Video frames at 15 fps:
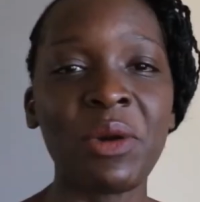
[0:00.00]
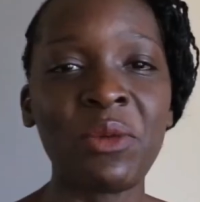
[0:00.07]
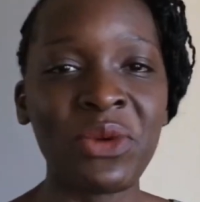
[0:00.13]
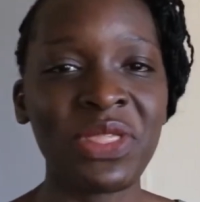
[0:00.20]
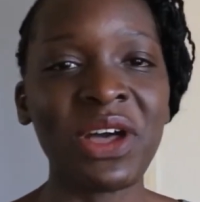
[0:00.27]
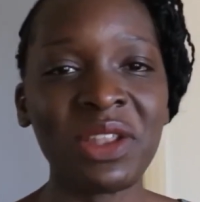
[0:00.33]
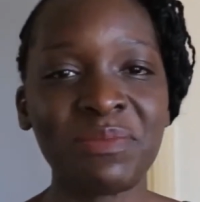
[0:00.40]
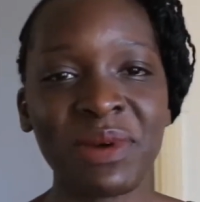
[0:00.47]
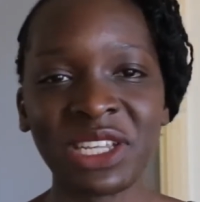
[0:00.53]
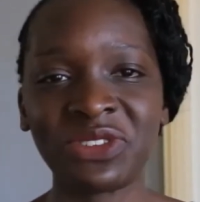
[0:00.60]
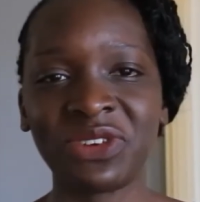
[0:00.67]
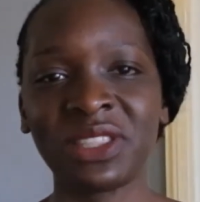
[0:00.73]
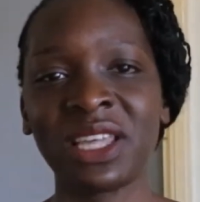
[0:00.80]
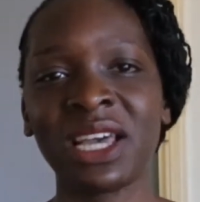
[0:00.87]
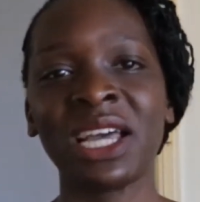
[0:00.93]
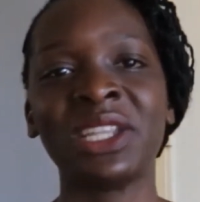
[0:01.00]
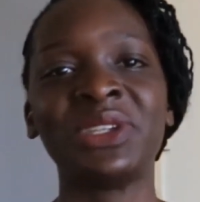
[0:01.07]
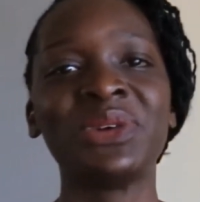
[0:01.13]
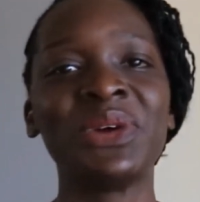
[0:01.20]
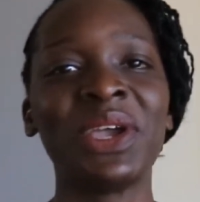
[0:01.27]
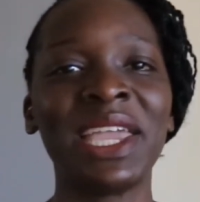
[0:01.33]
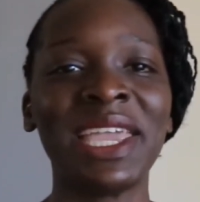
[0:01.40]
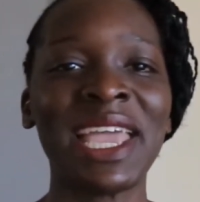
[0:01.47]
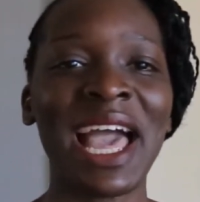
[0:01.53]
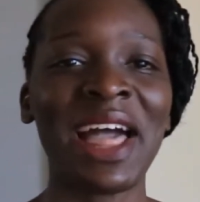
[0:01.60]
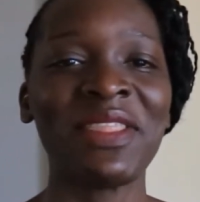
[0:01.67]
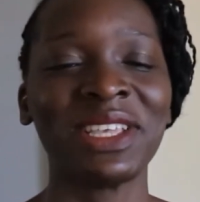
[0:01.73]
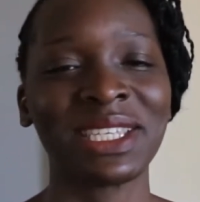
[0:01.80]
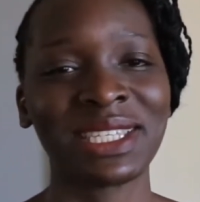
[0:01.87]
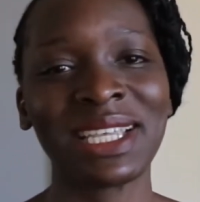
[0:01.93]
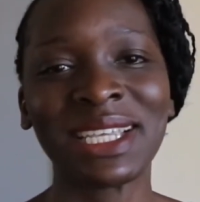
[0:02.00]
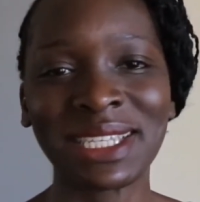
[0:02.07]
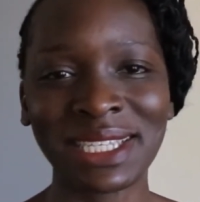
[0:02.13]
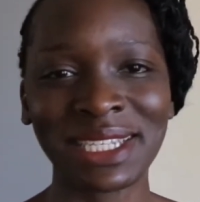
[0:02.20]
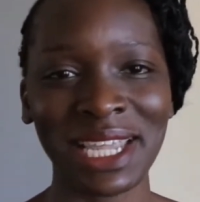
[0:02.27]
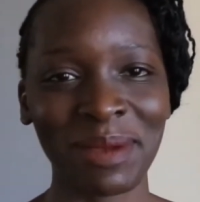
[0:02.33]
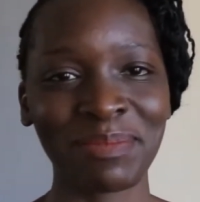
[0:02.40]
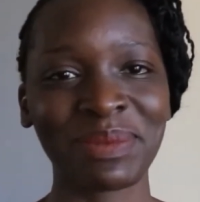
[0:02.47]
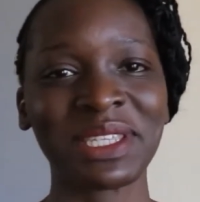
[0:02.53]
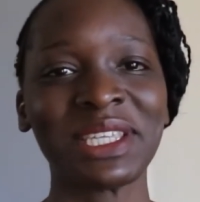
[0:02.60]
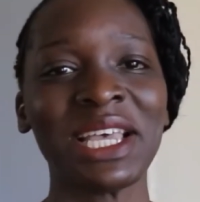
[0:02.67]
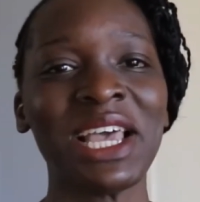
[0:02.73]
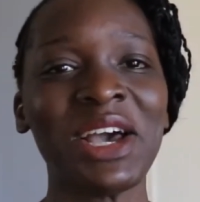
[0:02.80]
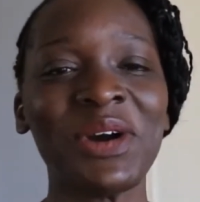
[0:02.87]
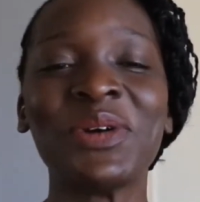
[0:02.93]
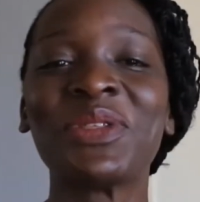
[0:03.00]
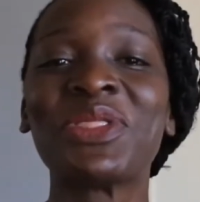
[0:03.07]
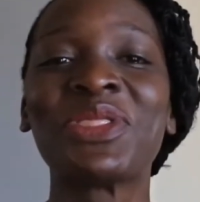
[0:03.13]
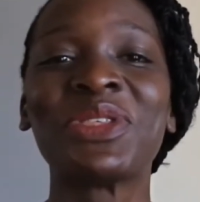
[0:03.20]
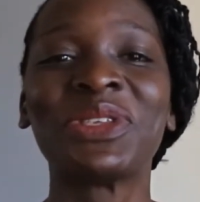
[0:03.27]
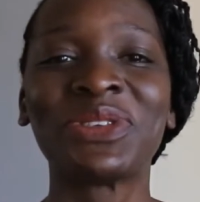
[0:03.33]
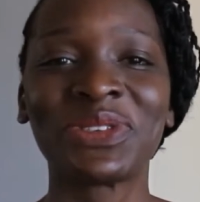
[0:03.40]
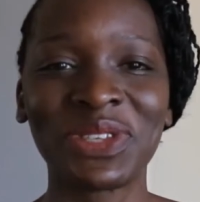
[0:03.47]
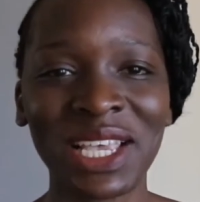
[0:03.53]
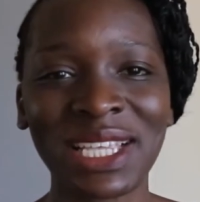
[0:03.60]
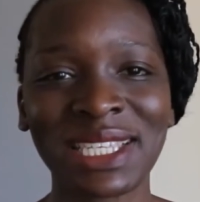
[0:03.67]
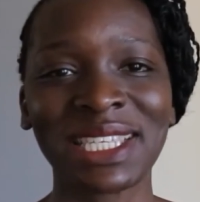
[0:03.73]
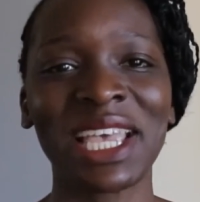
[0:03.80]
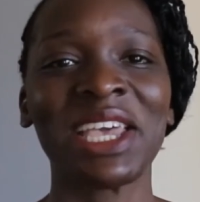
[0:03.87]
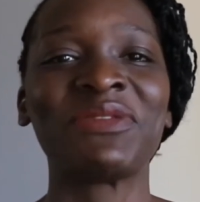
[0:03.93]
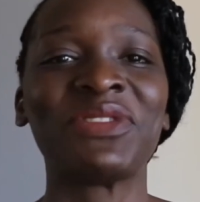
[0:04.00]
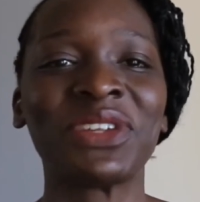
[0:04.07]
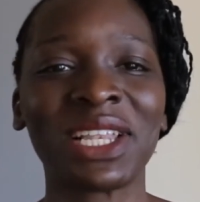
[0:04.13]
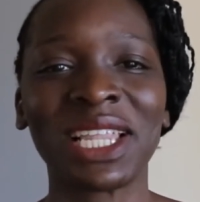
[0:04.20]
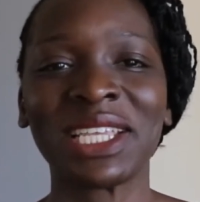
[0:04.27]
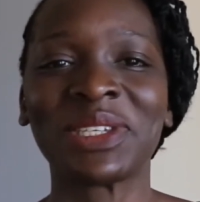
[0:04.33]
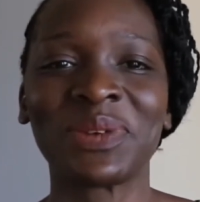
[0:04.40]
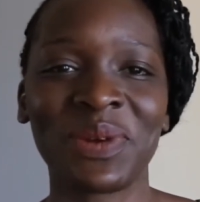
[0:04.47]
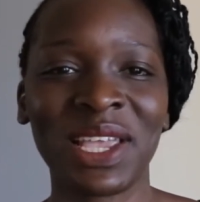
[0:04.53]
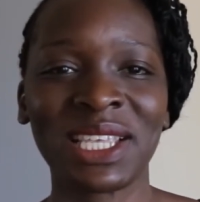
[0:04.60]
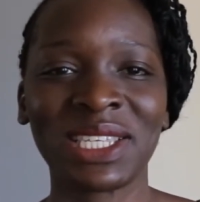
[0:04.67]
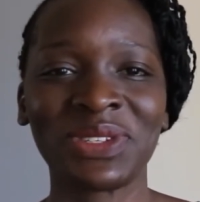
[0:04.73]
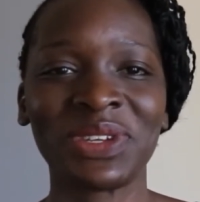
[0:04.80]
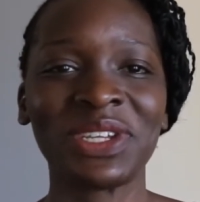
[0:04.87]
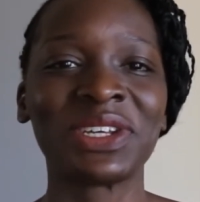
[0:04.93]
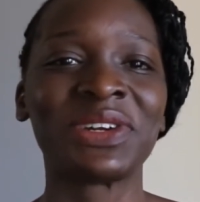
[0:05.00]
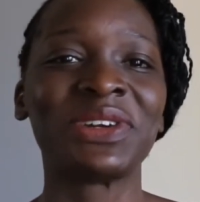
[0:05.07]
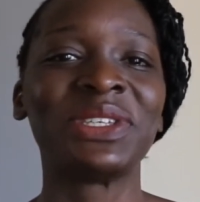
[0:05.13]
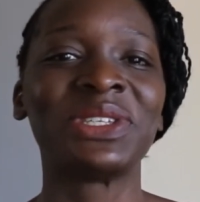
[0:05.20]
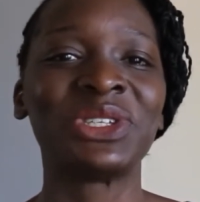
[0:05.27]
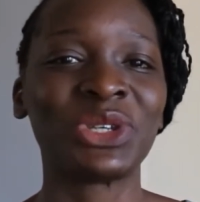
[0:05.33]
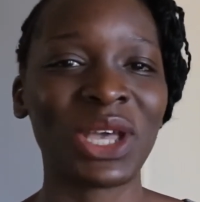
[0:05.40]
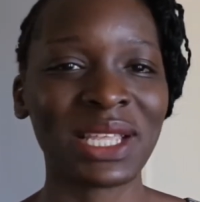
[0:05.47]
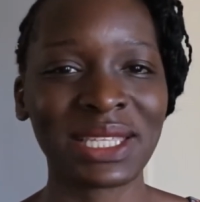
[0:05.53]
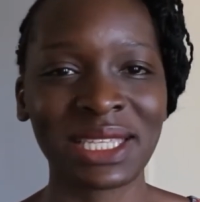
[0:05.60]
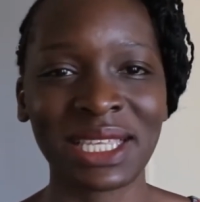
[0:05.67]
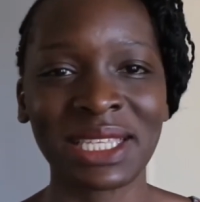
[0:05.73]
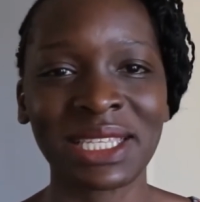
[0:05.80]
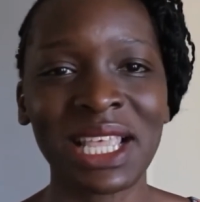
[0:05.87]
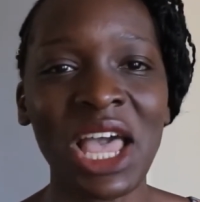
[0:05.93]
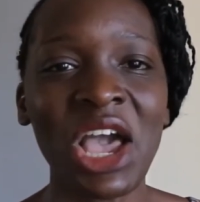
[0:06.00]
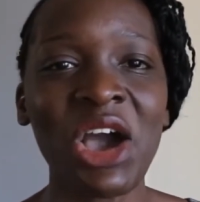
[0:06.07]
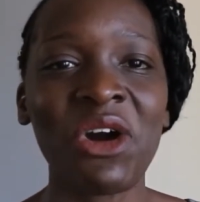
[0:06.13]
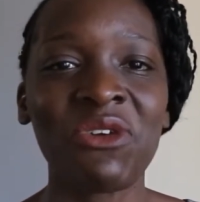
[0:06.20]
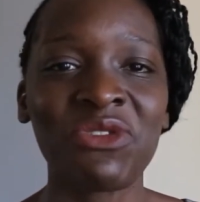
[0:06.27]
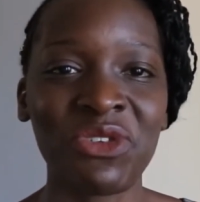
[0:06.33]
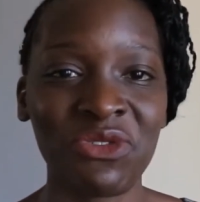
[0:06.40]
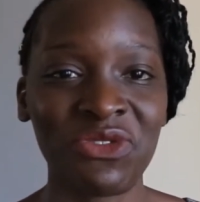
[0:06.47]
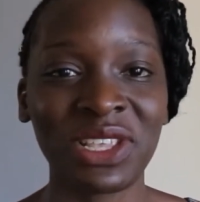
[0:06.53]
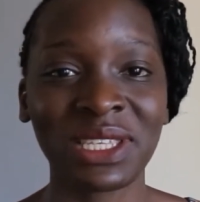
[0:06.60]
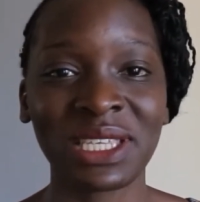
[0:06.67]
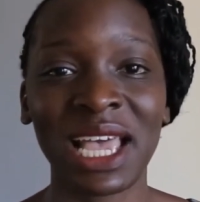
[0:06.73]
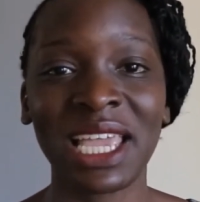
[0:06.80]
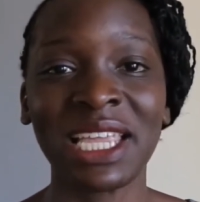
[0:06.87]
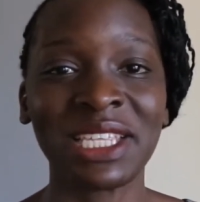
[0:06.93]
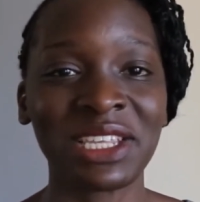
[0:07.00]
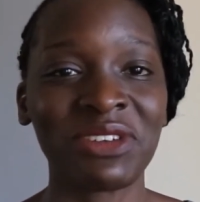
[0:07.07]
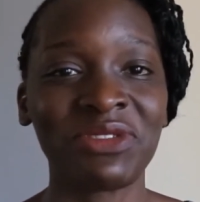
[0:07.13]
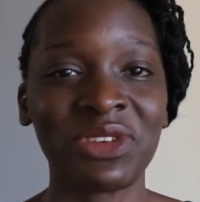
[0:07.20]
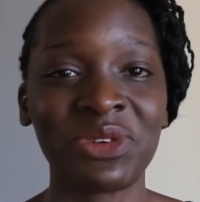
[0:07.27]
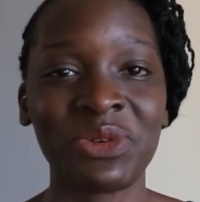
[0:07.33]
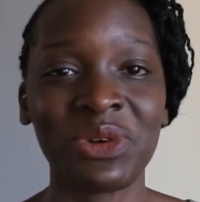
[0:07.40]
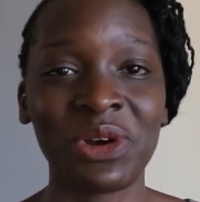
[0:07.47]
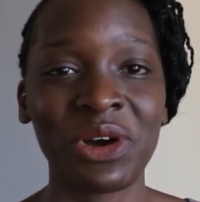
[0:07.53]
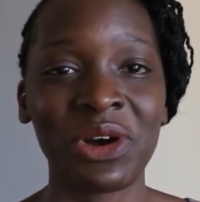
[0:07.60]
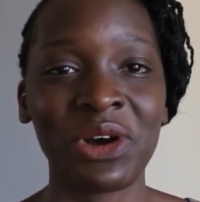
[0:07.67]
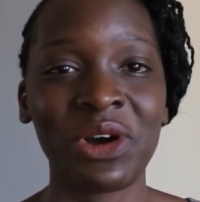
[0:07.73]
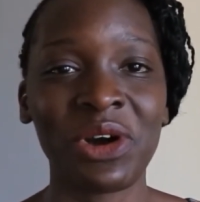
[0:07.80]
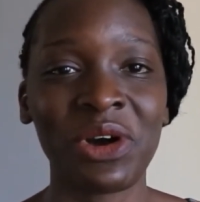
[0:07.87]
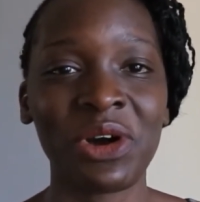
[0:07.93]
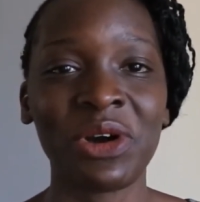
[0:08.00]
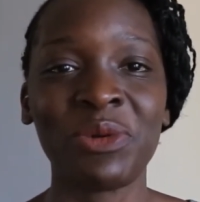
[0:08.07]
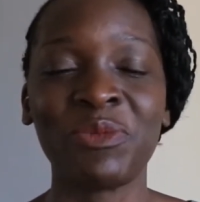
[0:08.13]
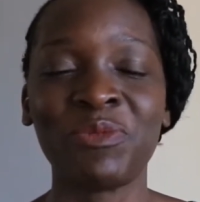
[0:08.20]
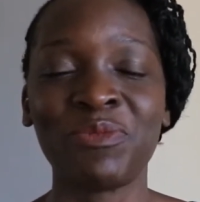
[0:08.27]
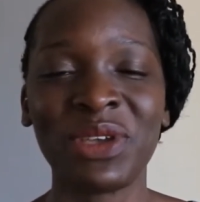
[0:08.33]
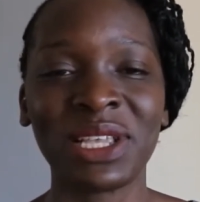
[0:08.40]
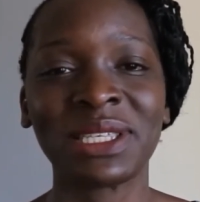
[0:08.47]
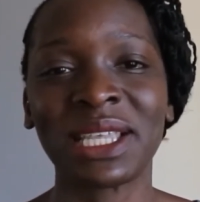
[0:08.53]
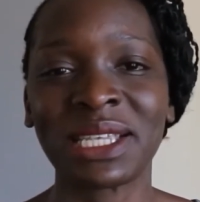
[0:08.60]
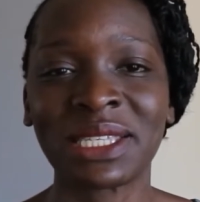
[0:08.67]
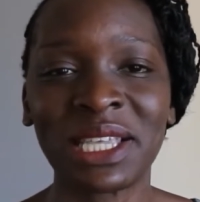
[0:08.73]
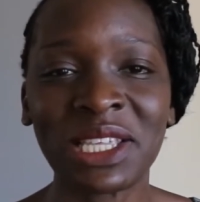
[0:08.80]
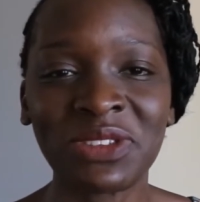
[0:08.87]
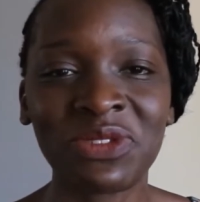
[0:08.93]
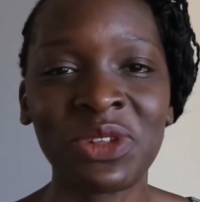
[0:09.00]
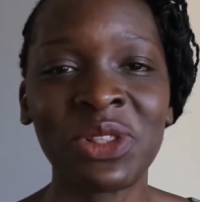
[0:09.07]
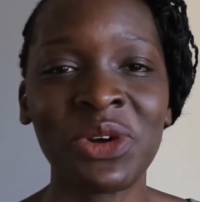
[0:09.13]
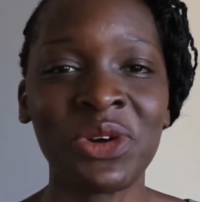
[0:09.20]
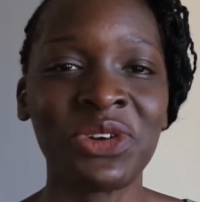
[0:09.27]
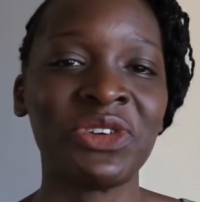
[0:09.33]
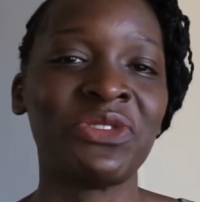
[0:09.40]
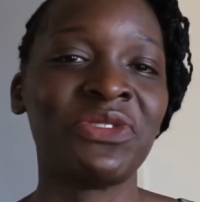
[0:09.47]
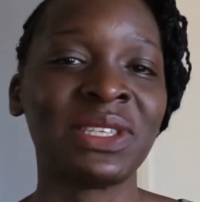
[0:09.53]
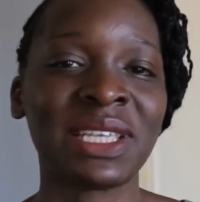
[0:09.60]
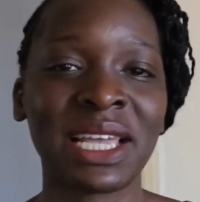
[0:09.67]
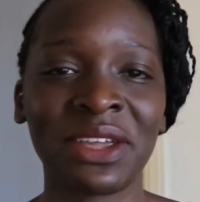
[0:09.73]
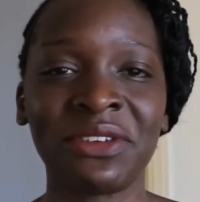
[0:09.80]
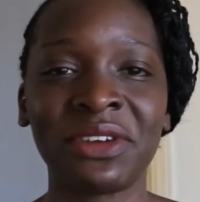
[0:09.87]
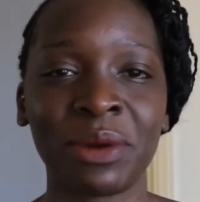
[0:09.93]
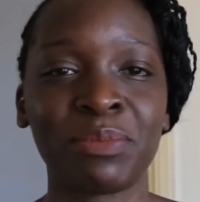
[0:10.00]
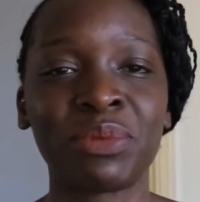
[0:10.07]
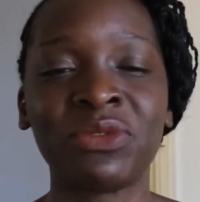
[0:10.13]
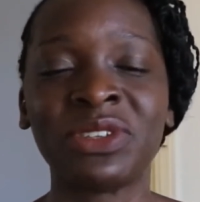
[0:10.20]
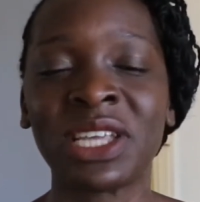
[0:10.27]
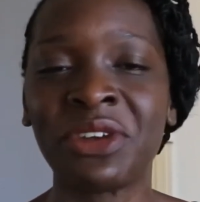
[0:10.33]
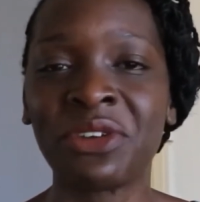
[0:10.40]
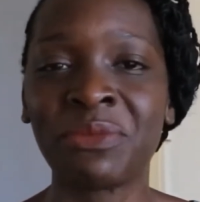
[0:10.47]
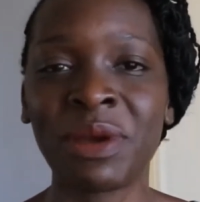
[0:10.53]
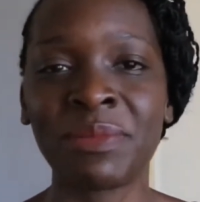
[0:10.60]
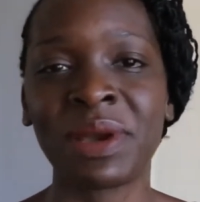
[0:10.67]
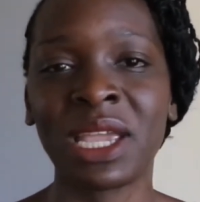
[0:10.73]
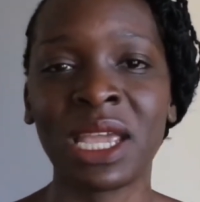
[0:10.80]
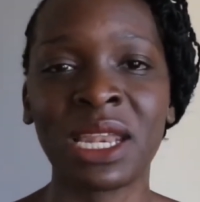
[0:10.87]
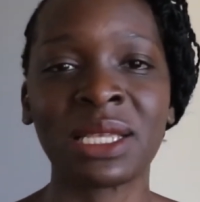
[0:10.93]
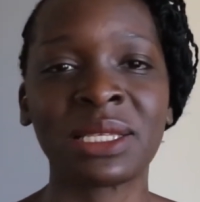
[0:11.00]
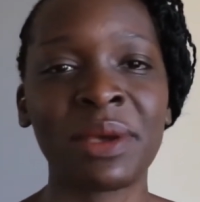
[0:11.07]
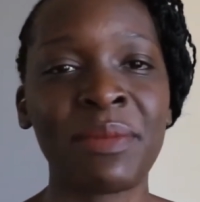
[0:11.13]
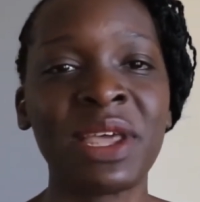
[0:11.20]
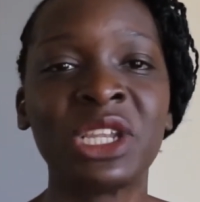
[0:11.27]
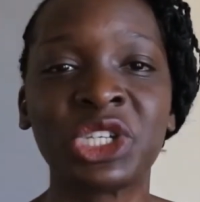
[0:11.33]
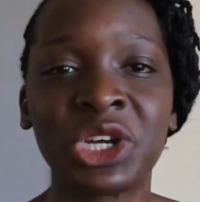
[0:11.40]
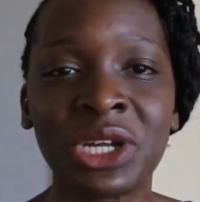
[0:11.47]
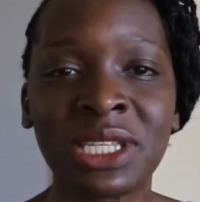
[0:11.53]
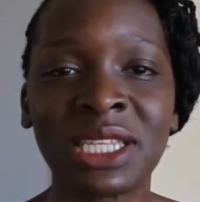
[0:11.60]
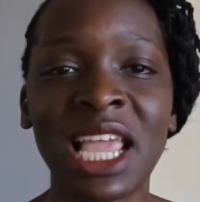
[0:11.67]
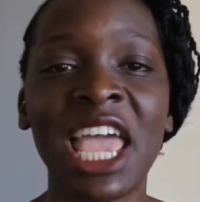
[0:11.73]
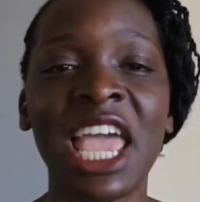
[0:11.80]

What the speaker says: Without much further ado, here are the 6 steps or 6 effortless ways to increase chances of your visa interview being successful or your visa getting approved. And remember, again, as I mentioned,